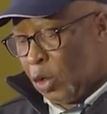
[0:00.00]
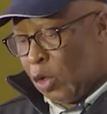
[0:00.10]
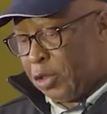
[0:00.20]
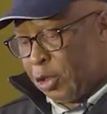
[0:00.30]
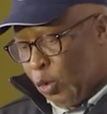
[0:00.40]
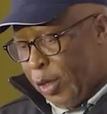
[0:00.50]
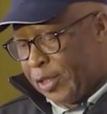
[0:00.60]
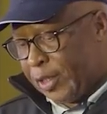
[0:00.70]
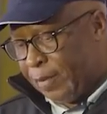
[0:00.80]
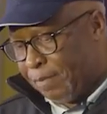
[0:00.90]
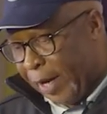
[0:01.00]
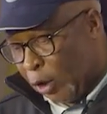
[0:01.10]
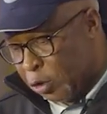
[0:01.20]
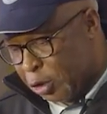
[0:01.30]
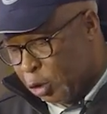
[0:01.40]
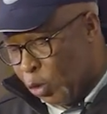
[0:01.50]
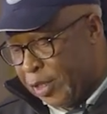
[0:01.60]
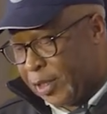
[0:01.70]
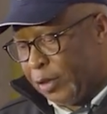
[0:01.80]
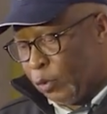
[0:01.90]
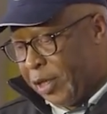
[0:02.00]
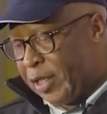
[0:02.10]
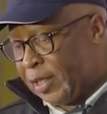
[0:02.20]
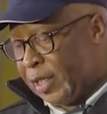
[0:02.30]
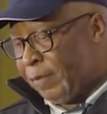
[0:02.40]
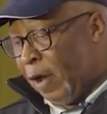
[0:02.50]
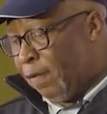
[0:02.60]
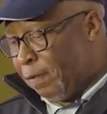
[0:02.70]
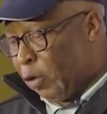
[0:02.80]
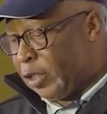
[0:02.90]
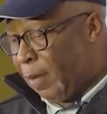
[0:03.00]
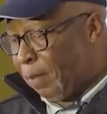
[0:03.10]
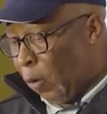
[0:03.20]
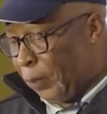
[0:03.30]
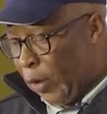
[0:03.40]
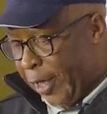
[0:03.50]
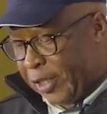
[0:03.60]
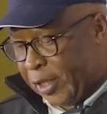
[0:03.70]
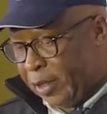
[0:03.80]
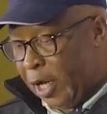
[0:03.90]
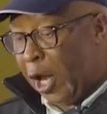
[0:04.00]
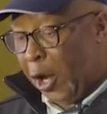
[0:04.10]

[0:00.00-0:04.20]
constituency by constituency registered voter population,